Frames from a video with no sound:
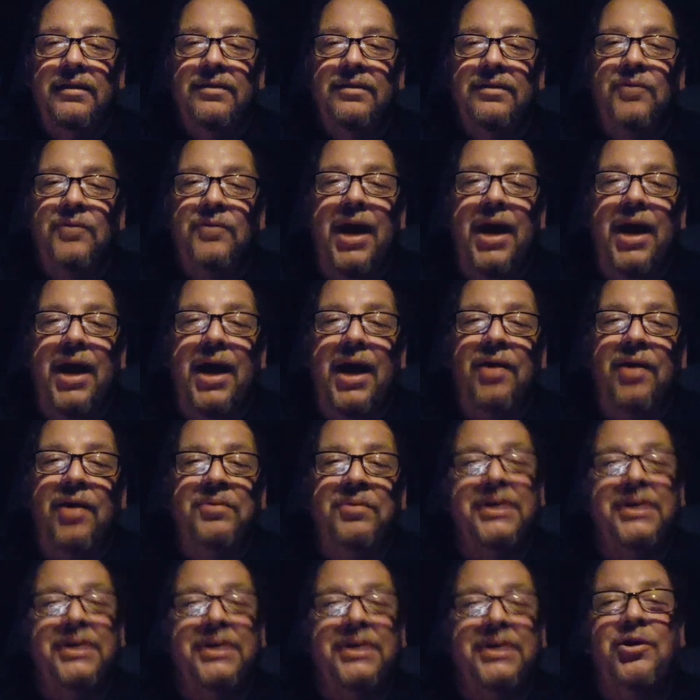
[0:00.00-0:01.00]
Wow, I
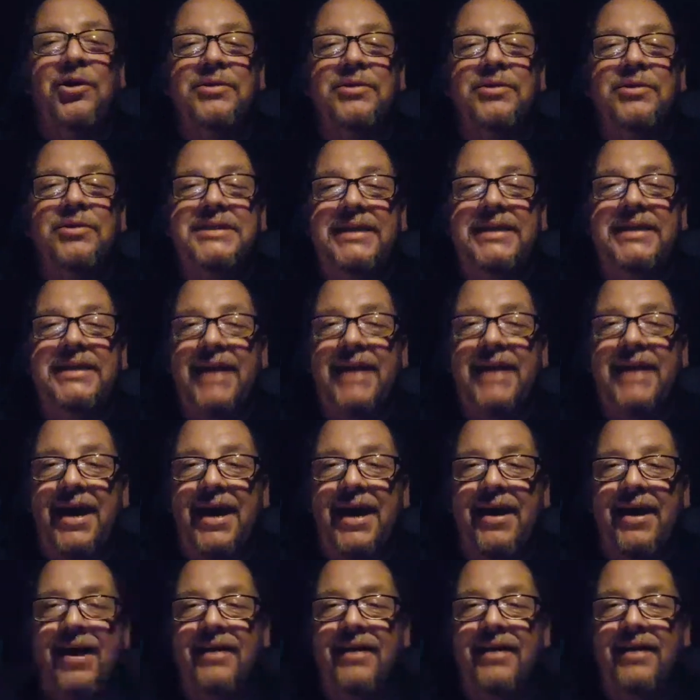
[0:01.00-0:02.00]
want to go see
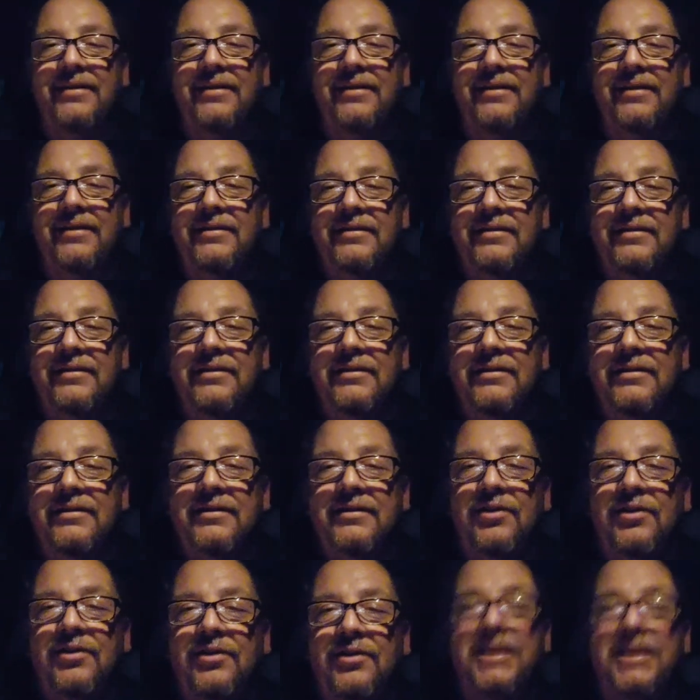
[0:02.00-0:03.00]
that.
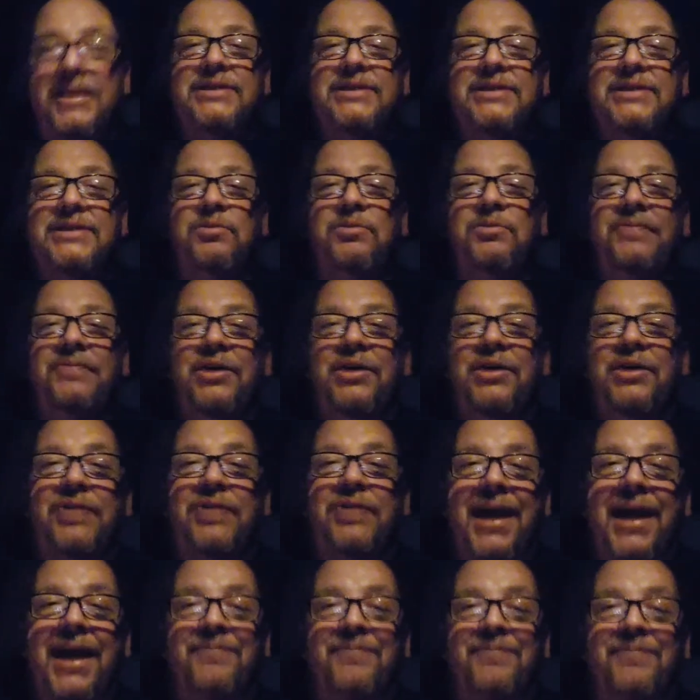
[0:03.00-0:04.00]
Okay, so when we go
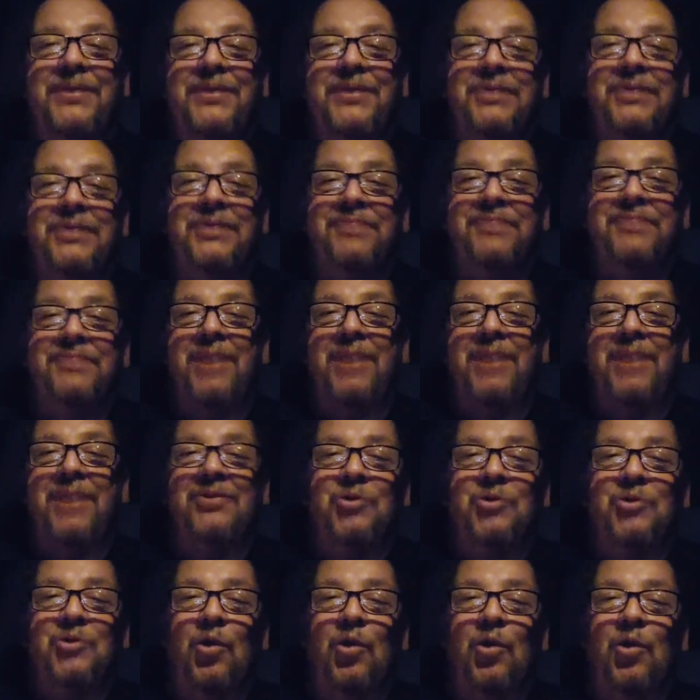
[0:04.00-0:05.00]
camping with Brown
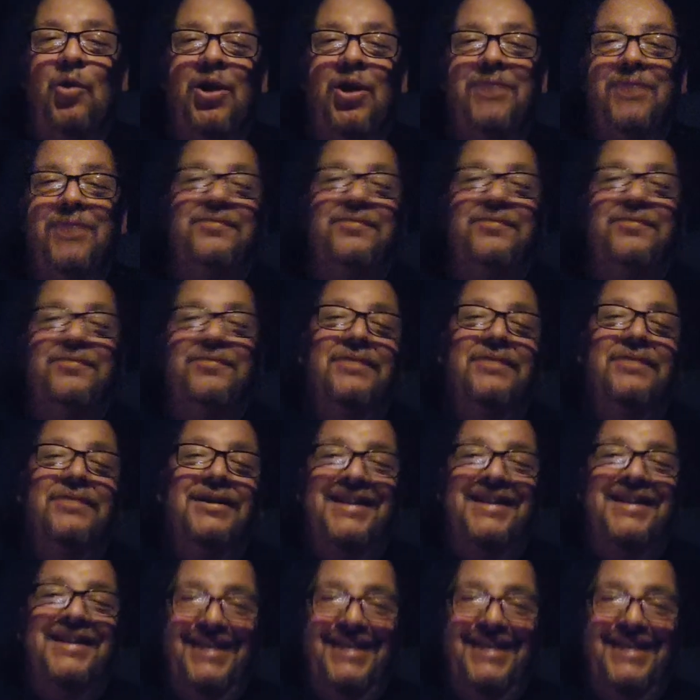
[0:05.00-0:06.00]
Dwarf,
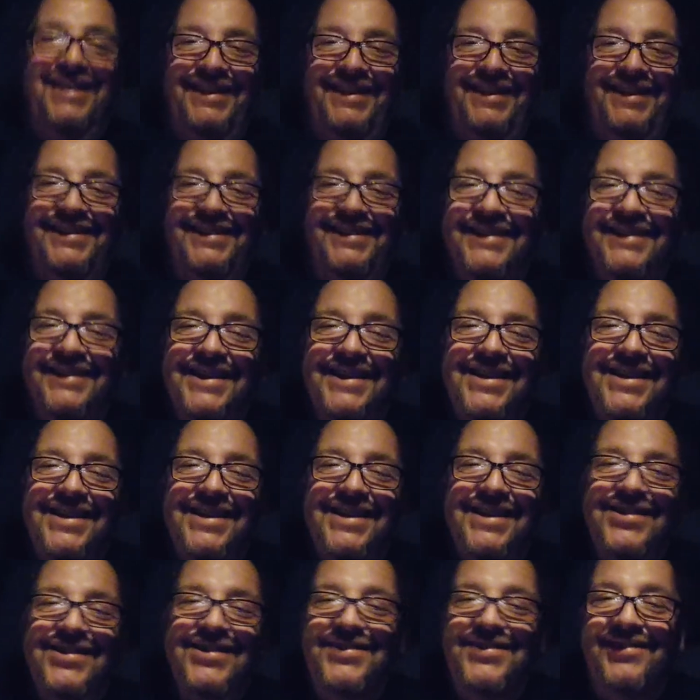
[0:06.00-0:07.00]

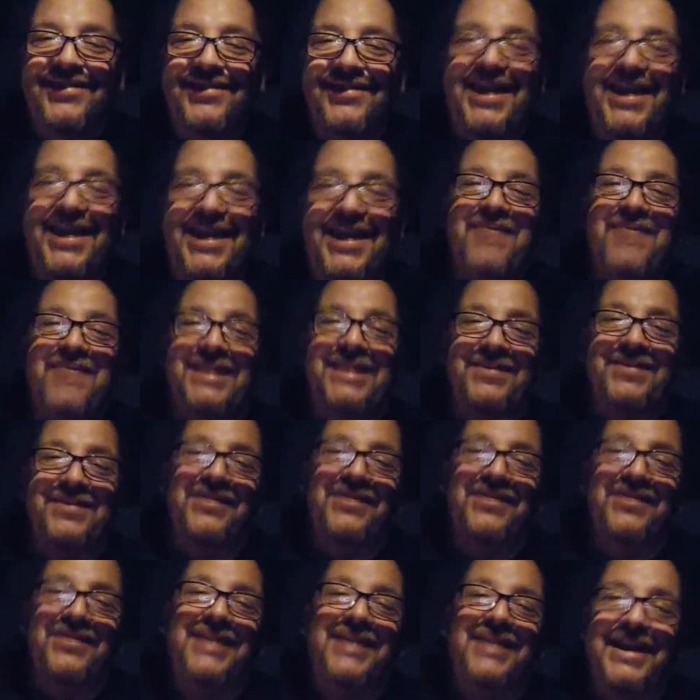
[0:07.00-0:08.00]
if we go camping up
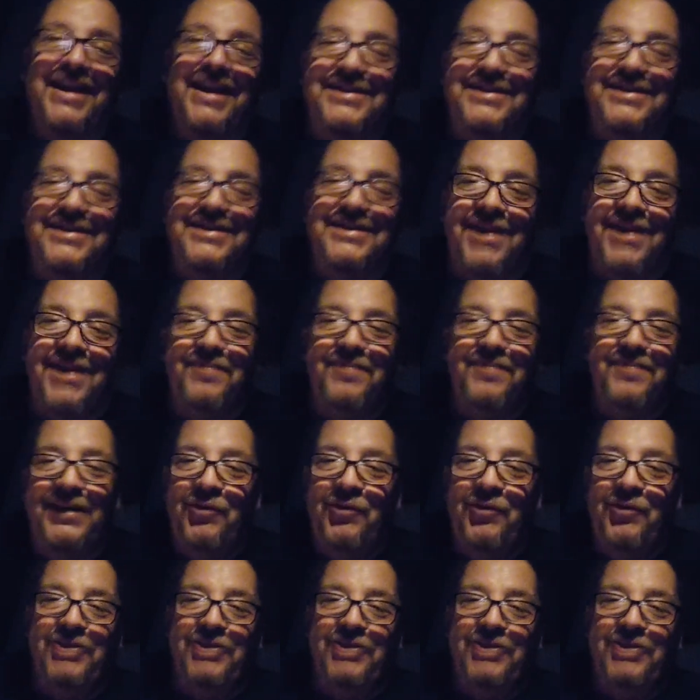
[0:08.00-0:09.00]
there, we got to stop in
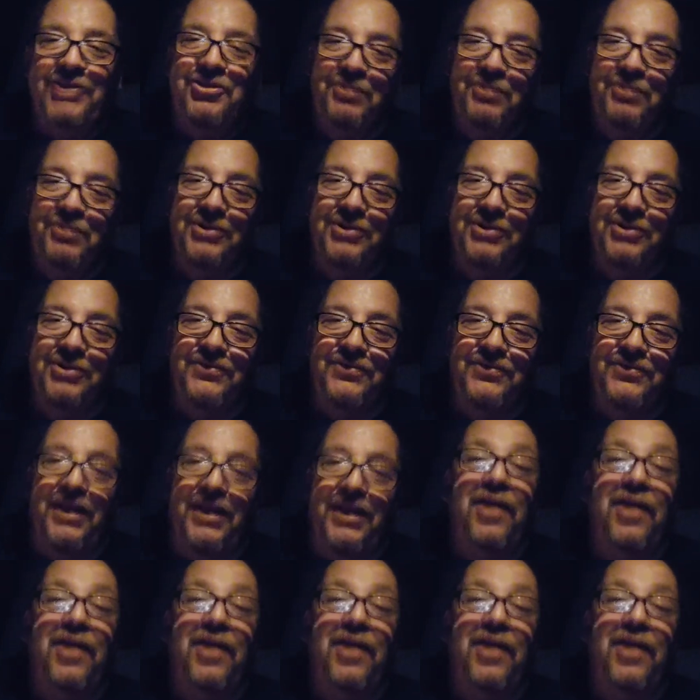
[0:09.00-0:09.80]
and watch the birds fly.